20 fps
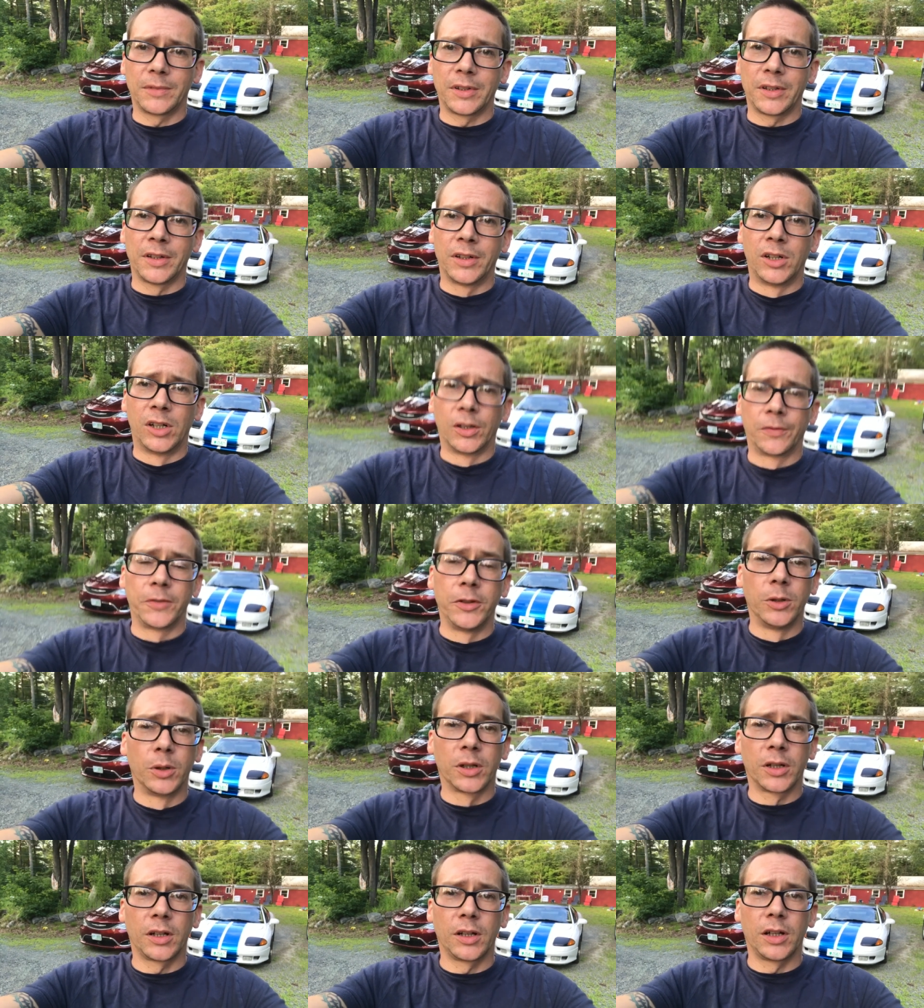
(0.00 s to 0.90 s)
You know, if
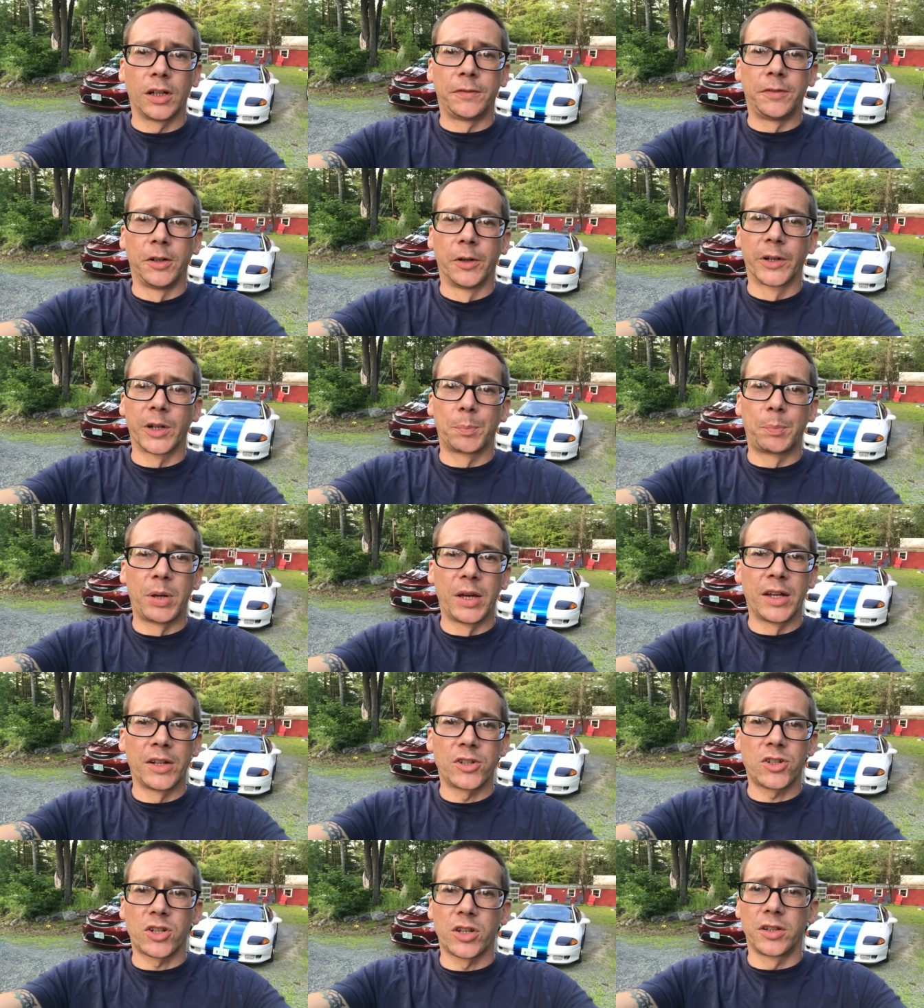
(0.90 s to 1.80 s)
you're if you're in a
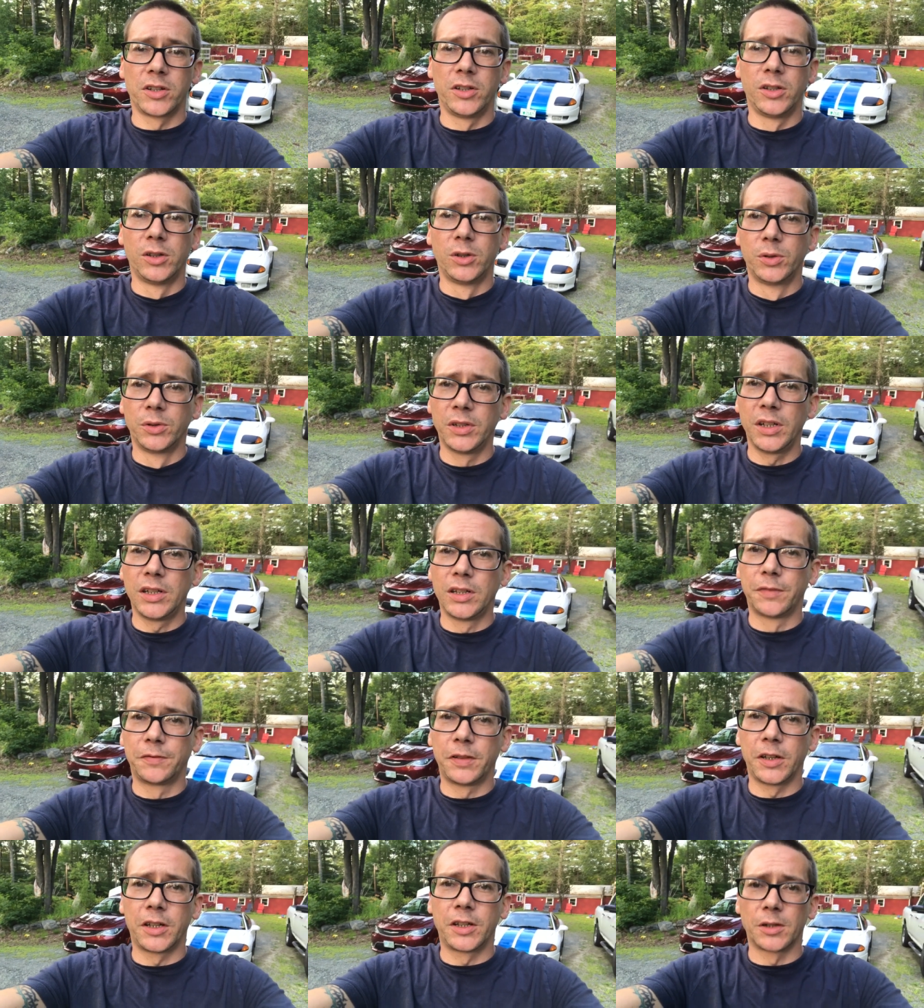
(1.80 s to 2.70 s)
pinch and you need to
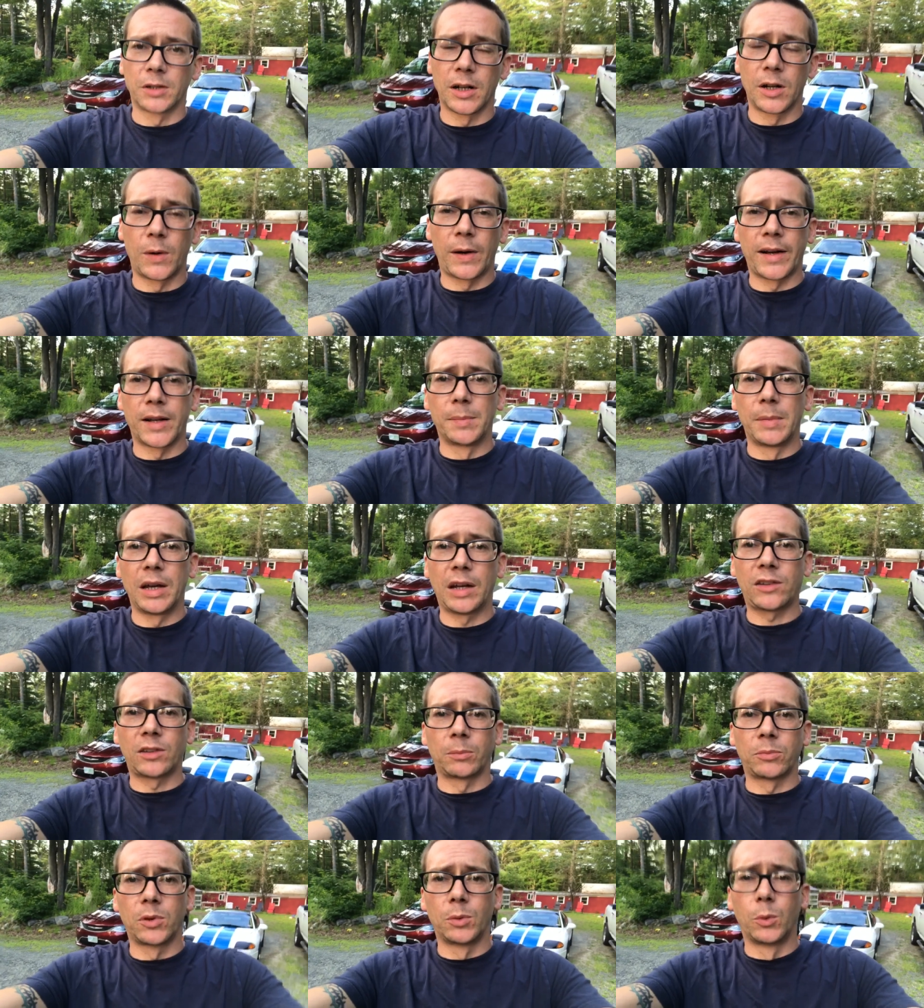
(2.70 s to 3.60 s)
figure out how to make
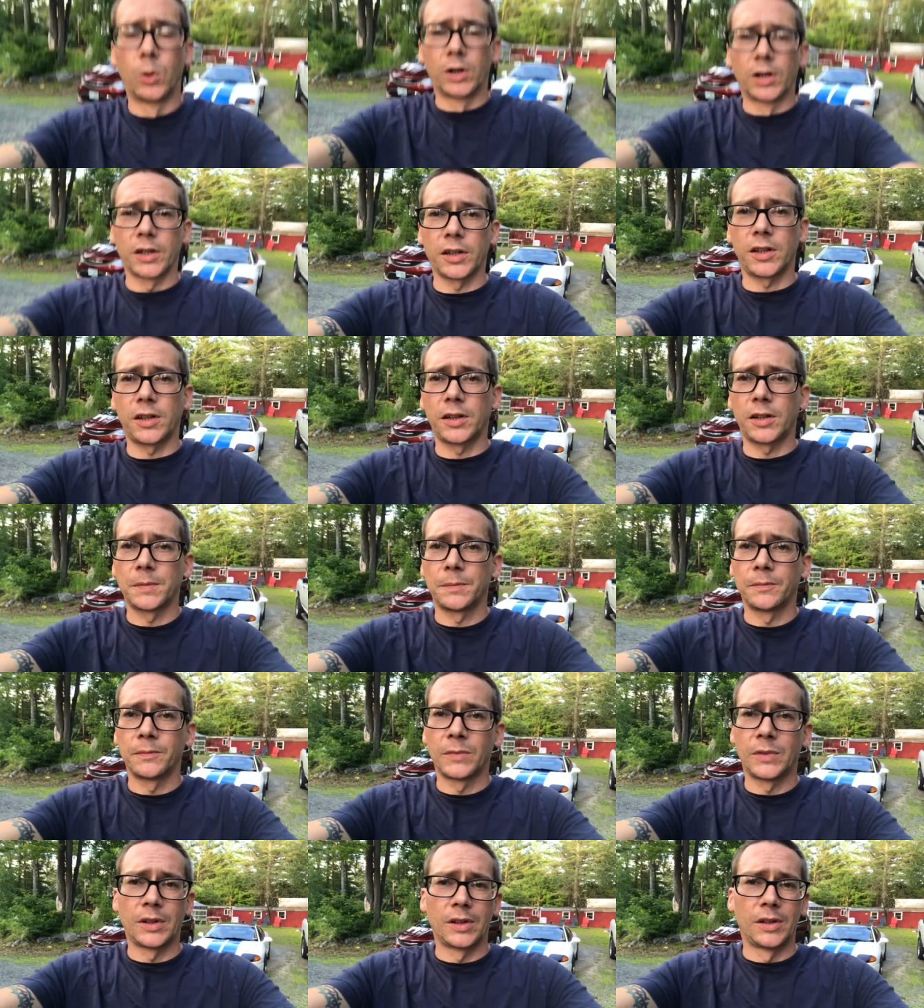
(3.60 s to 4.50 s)
something work
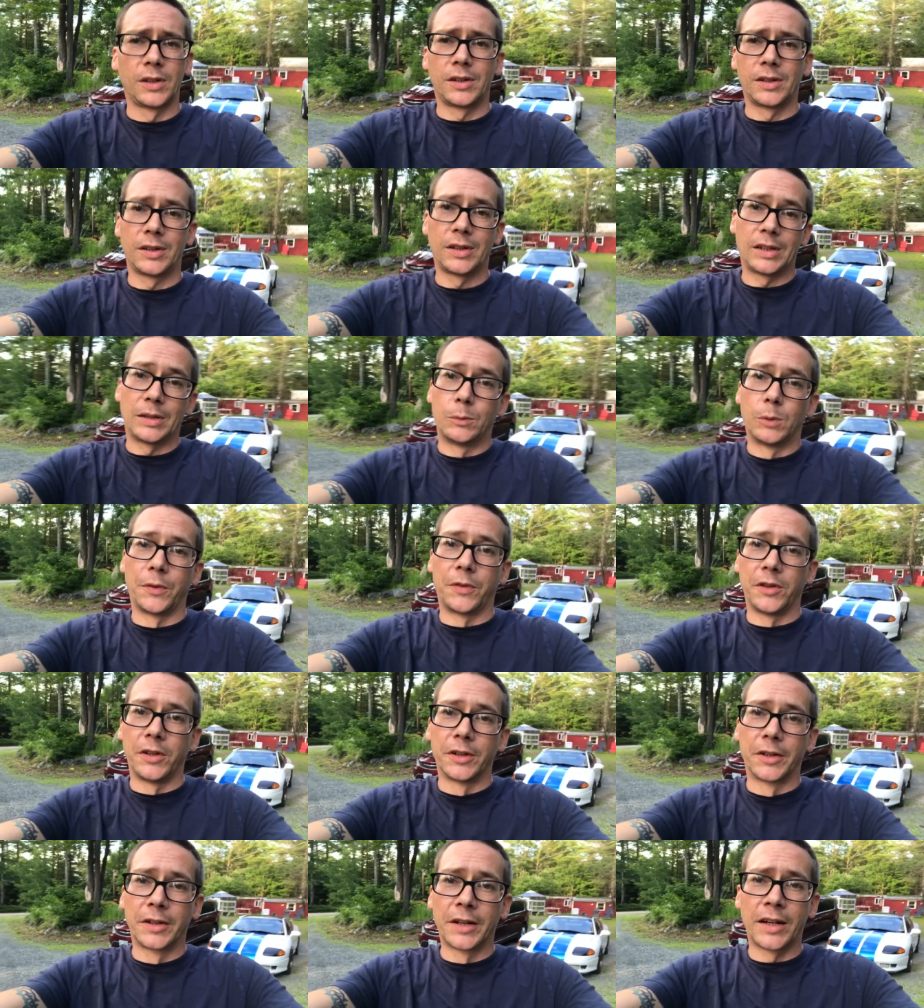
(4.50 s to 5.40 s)
with
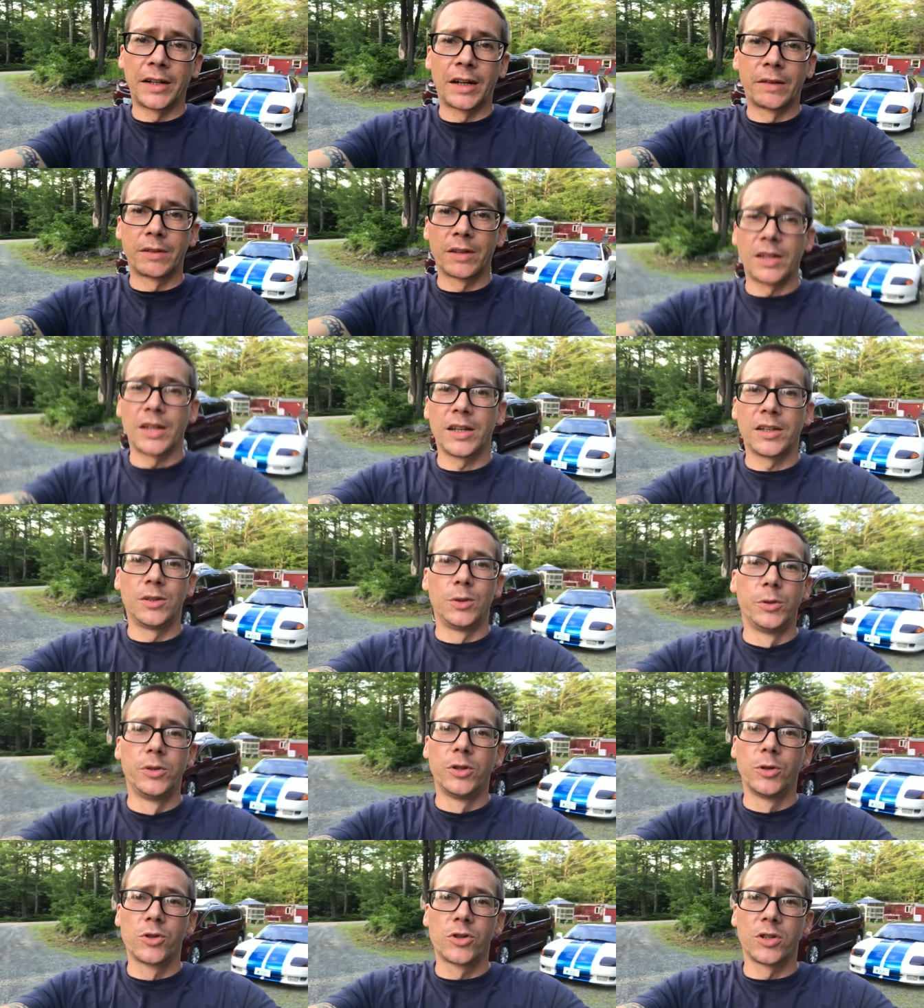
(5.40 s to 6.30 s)
the internet and everything,
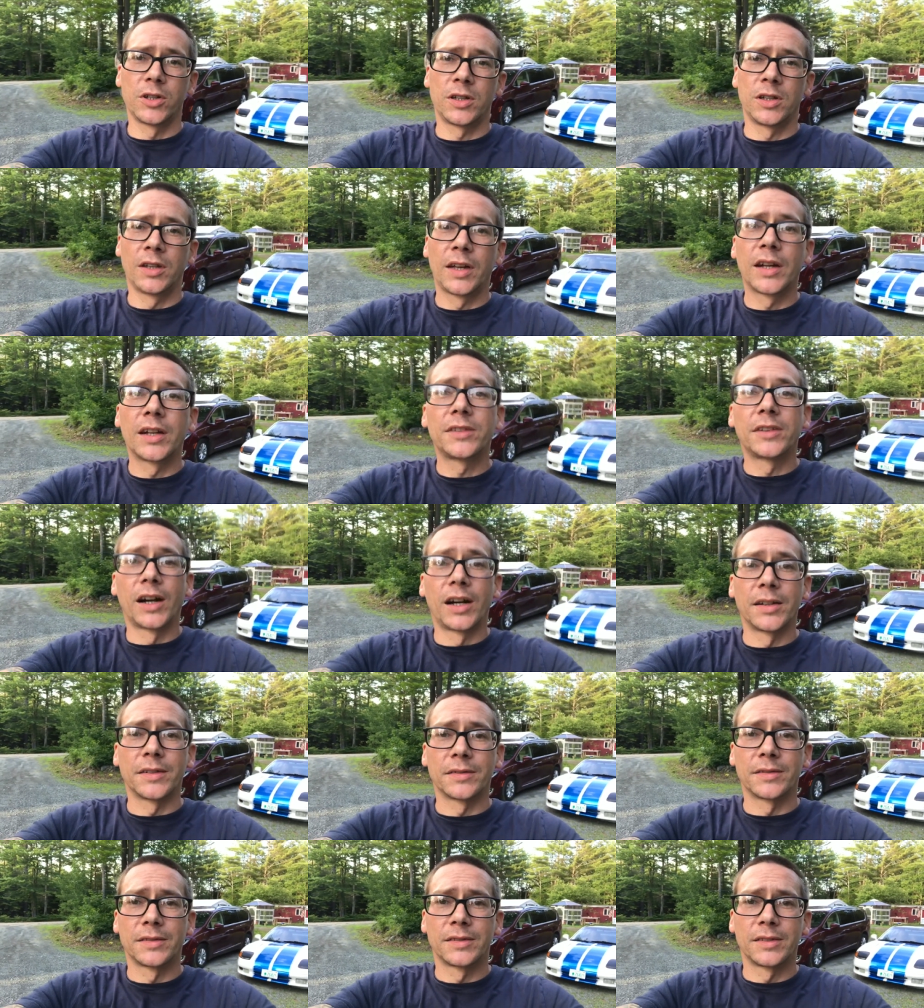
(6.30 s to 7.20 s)
you usually can get it
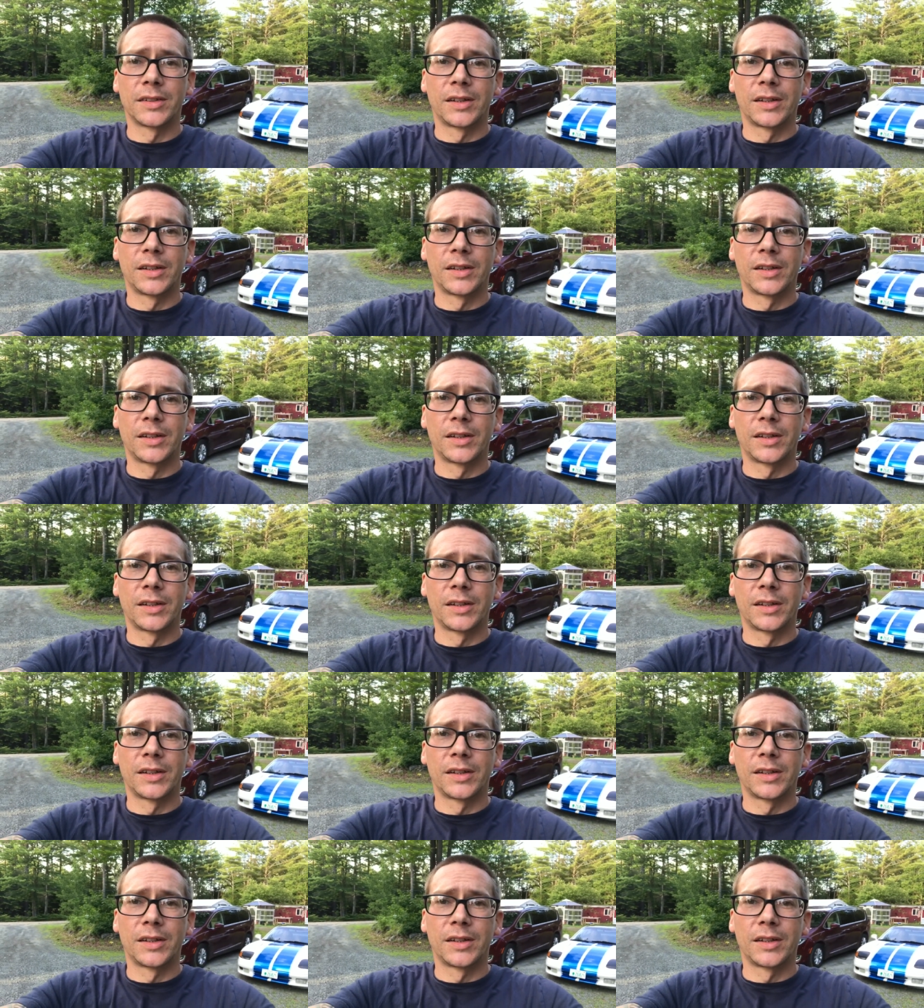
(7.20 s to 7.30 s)
done.